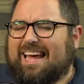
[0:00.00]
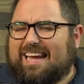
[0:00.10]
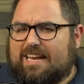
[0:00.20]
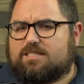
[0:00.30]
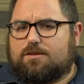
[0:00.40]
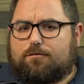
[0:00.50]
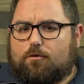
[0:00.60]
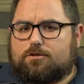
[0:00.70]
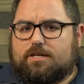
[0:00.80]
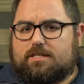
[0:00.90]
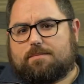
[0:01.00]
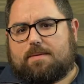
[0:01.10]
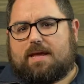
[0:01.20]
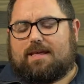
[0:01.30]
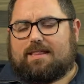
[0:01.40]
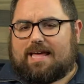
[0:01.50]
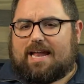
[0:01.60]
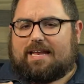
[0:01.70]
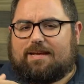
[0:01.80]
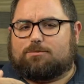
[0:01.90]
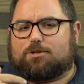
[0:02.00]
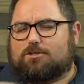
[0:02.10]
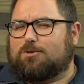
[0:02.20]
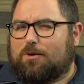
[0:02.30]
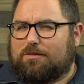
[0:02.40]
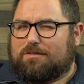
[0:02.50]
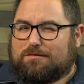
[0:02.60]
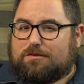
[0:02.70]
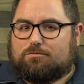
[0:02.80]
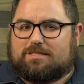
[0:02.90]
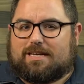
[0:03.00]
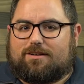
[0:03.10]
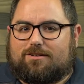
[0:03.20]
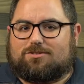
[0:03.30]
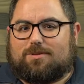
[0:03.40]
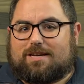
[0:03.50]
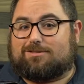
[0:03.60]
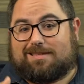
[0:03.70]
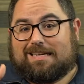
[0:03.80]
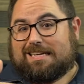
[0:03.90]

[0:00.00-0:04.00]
It is unfortunate to me that he was also one of the few senators who actually